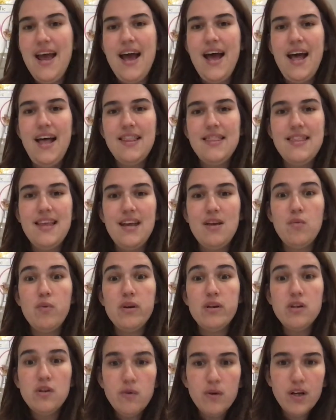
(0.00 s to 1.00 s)
And then
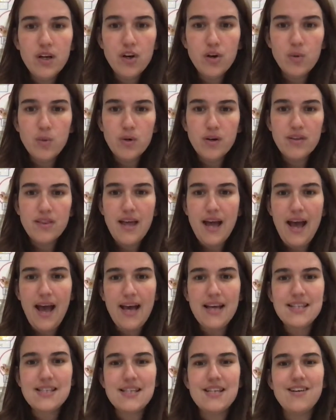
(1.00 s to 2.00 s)
when you hear a word that
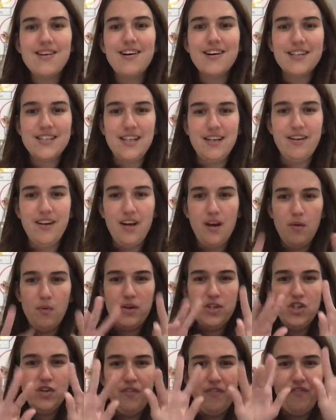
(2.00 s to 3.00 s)
has the R sound, and I
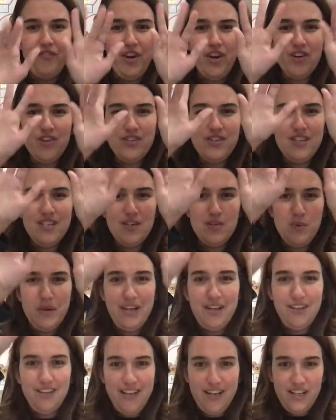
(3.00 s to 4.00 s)
want your fingers to
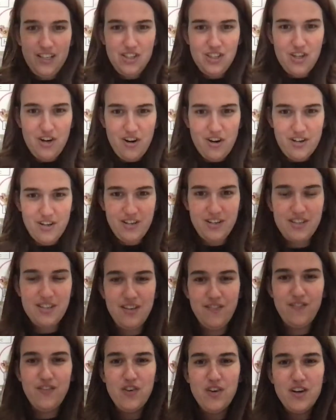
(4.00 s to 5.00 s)
twinkle like stars.
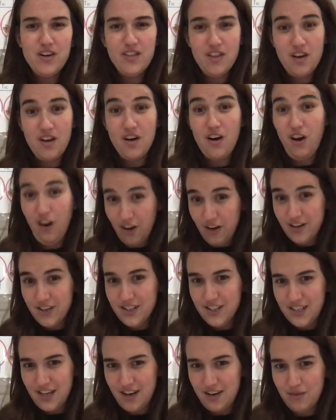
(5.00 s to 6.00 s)
If you hear the R
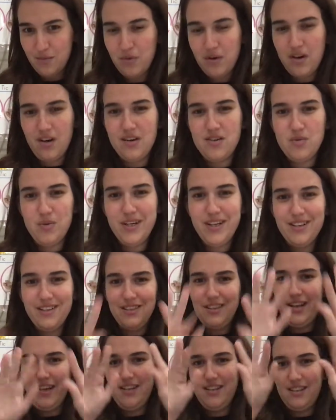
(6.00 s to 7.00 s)
sound, we're going to twinkle
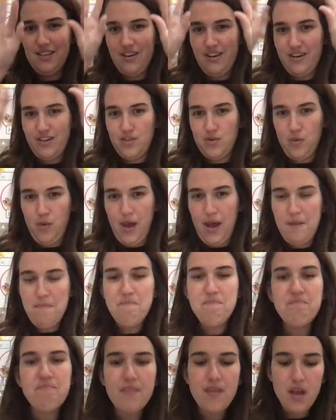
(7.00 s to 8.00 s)
like stars, okay?
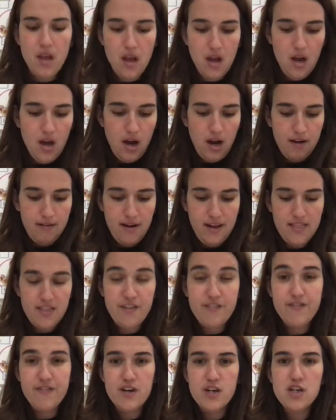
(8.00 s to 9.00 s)
All right, the
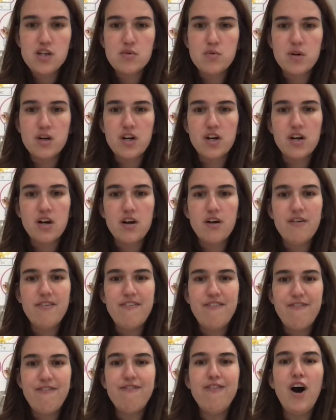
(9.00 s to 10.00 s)
first word,
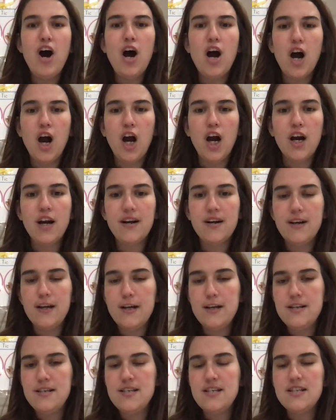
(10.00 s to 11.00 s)
far.
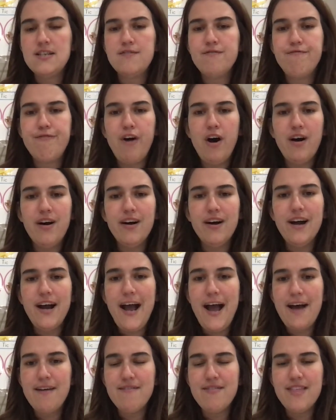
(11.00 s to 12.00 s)
Does far
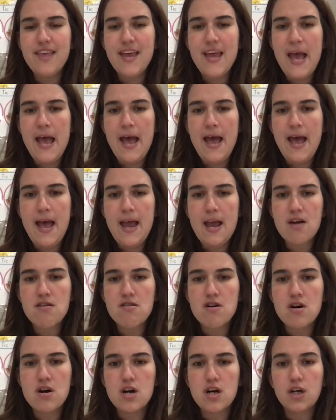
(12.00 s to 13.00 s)
have the
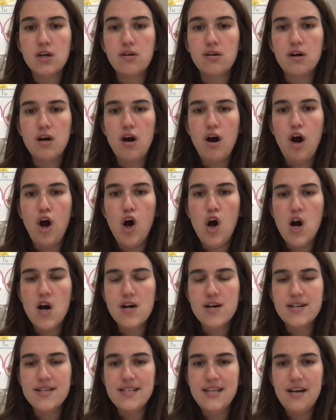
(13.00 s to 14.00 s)
AR
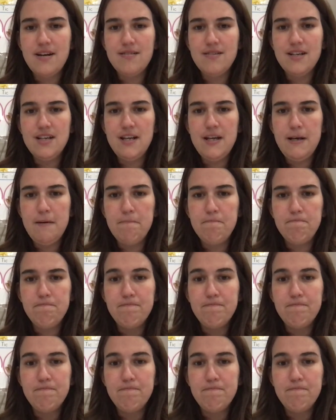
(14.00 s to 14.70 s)
R sound in it?